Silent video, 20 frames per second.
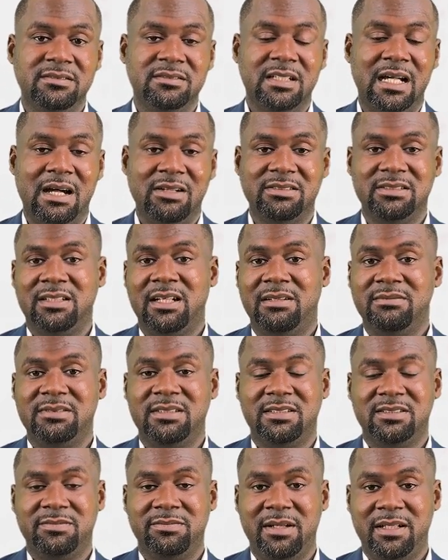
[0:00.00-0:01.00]
the
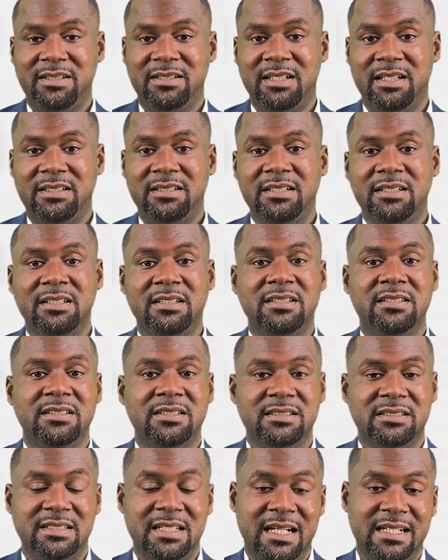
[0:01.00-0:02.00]
outcomes expected
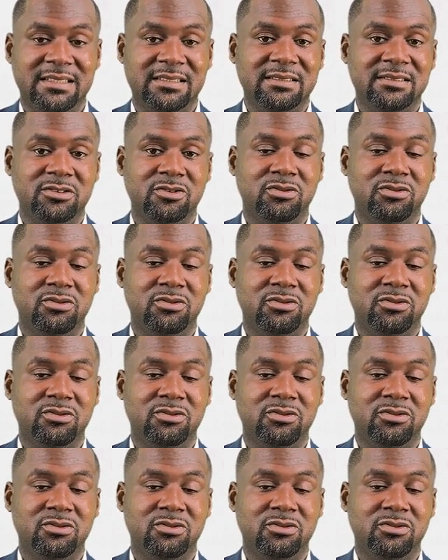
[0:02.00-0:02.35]
is that